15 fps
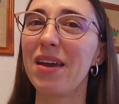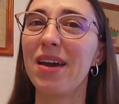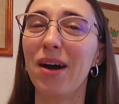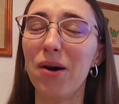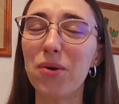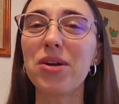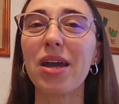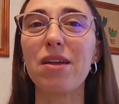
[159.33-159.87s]

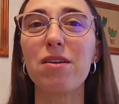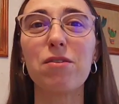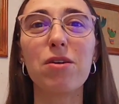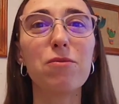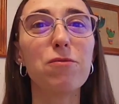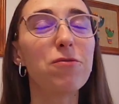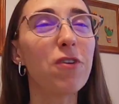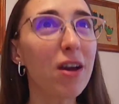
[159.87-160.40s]
Okay,
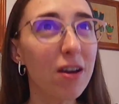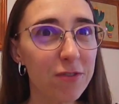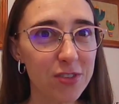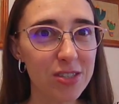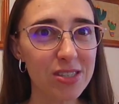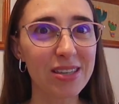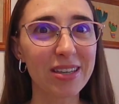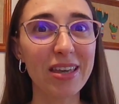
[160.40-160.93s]

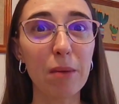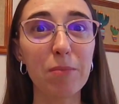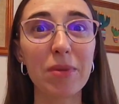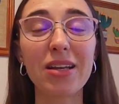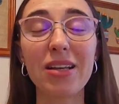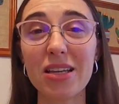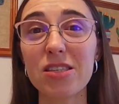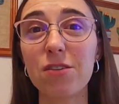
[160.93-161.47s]
verbs can be
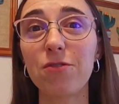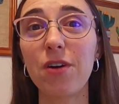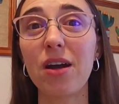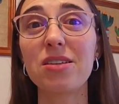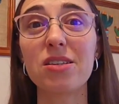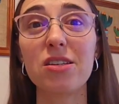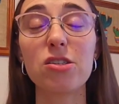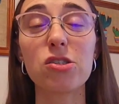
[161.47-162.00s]
classified
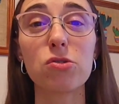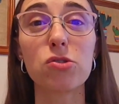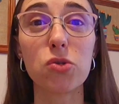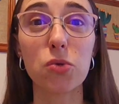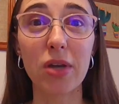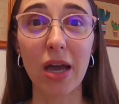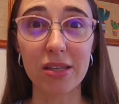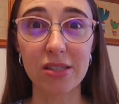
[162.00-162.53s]
into 2
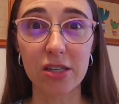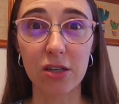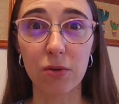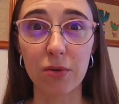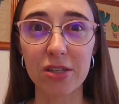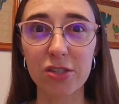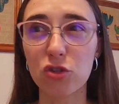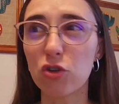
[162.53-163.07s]

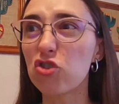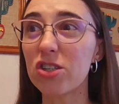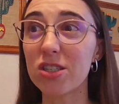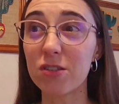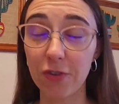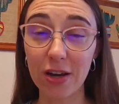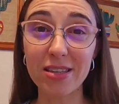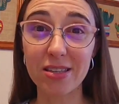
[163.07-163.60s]
categories, not just
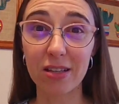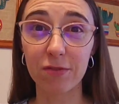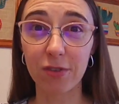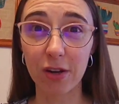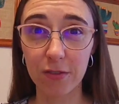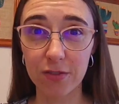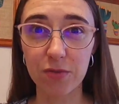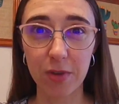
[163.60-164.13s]
phrasal
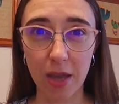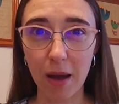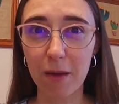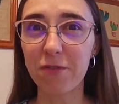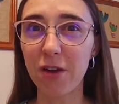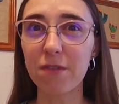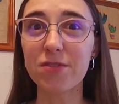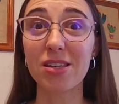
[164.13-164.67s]
verbs, yeah,
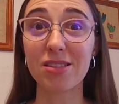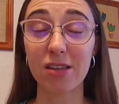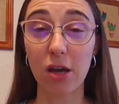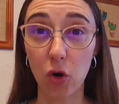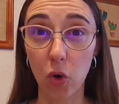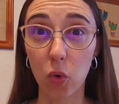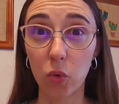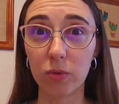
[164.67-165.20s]
verbs as a
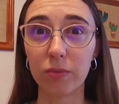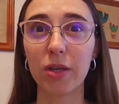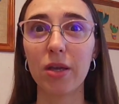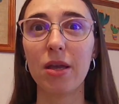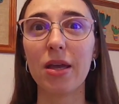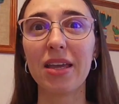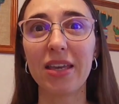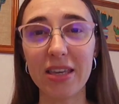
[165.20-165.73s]
whole.
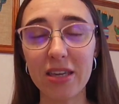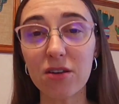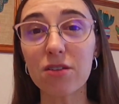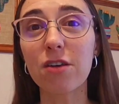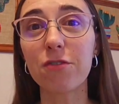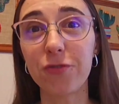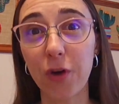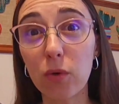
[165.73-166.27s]
Here the
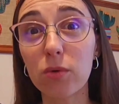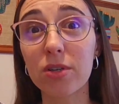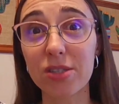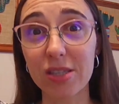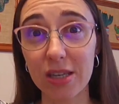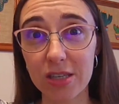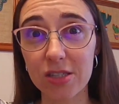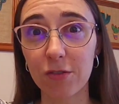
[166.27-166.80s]
focus
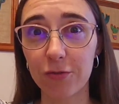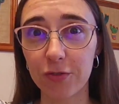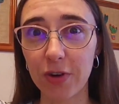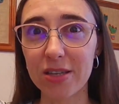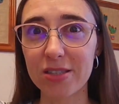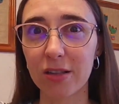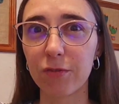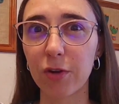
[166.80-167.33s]
is on
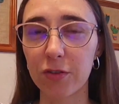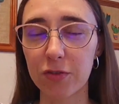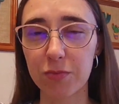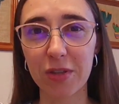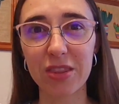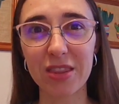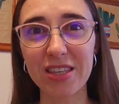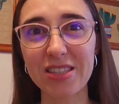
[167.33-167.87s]
phrasal verbs,
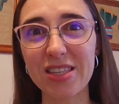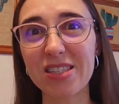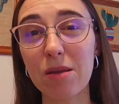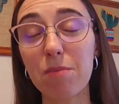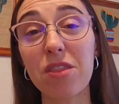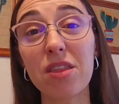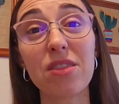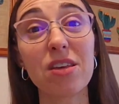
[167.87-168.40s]
but this is
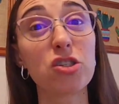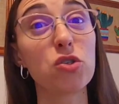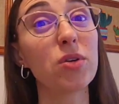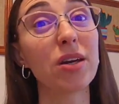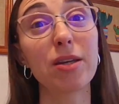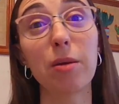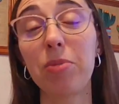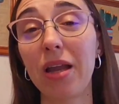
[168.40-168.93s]
something that you
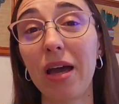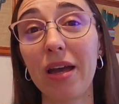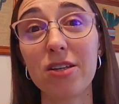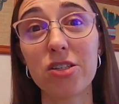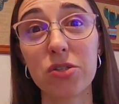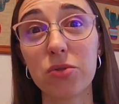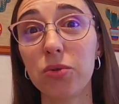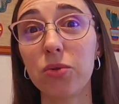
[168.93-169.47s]
can apply
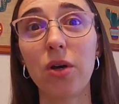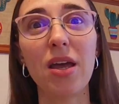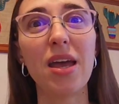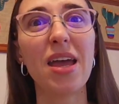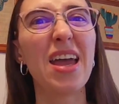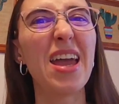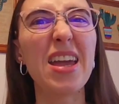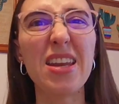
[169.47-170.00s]
to
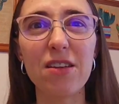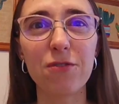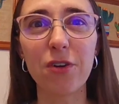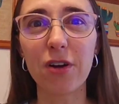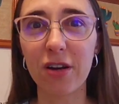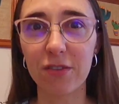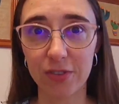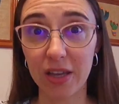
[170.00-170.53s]
any
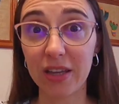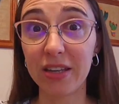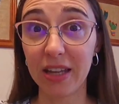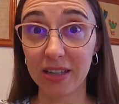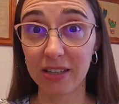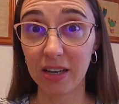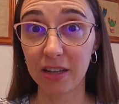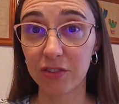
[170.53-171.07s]
verb in
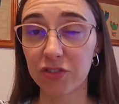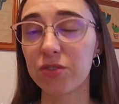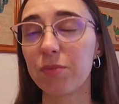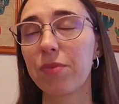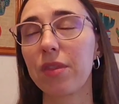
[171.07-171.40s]
English.